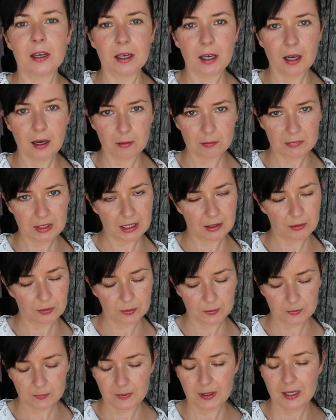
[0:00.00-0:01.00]
Calm
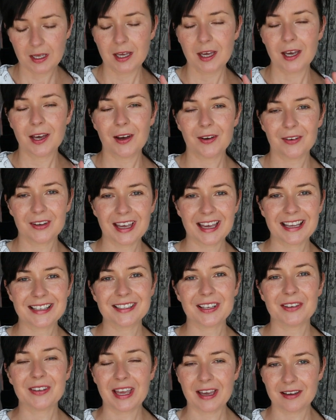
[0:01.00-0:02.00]
down. Okay,
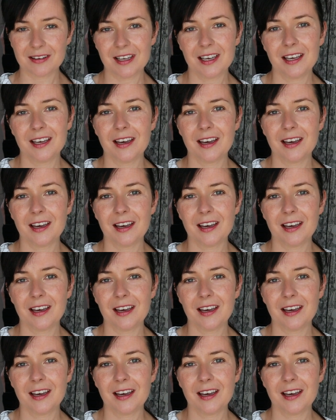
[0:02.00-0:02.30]
so yeah,